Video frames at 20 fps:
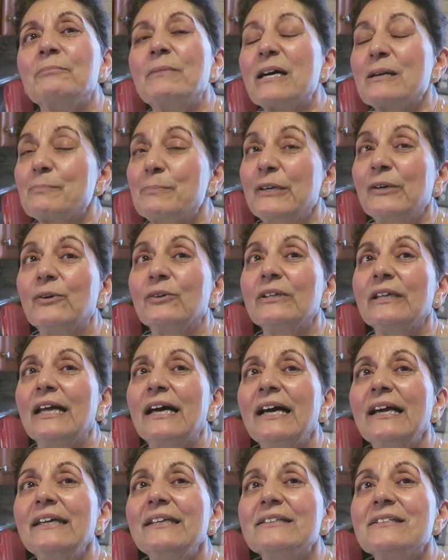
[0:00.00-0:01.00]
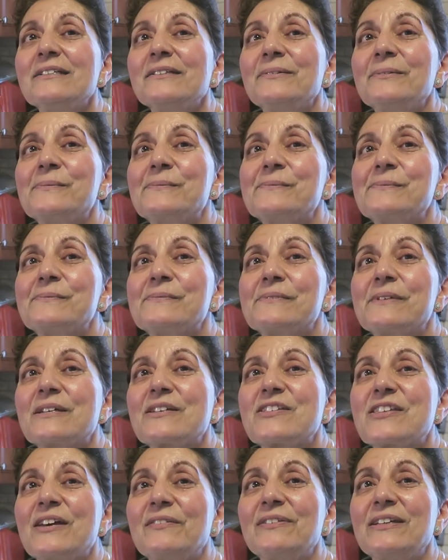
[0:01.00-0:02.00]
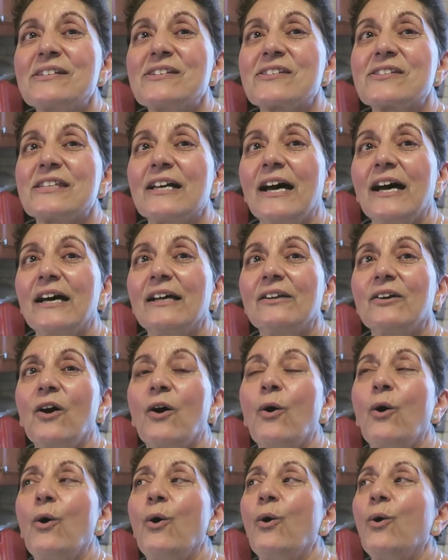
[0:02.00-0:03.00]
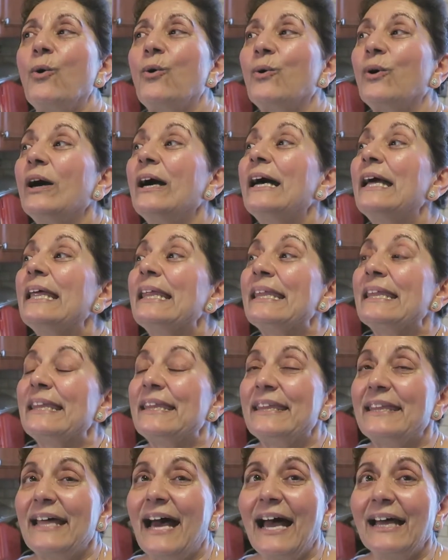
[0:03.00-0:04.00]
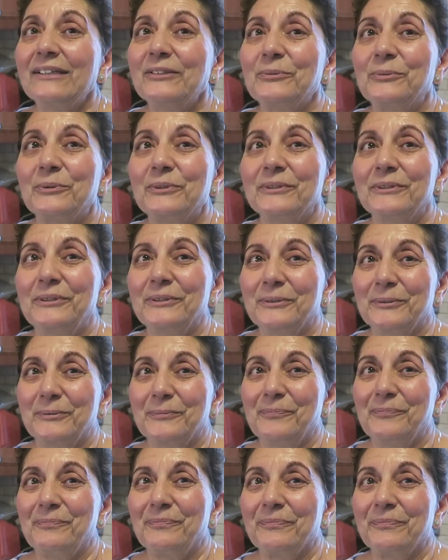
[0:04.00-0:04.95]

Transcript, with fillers: It might be online. Maybe. Seven Star. Oh, that will do.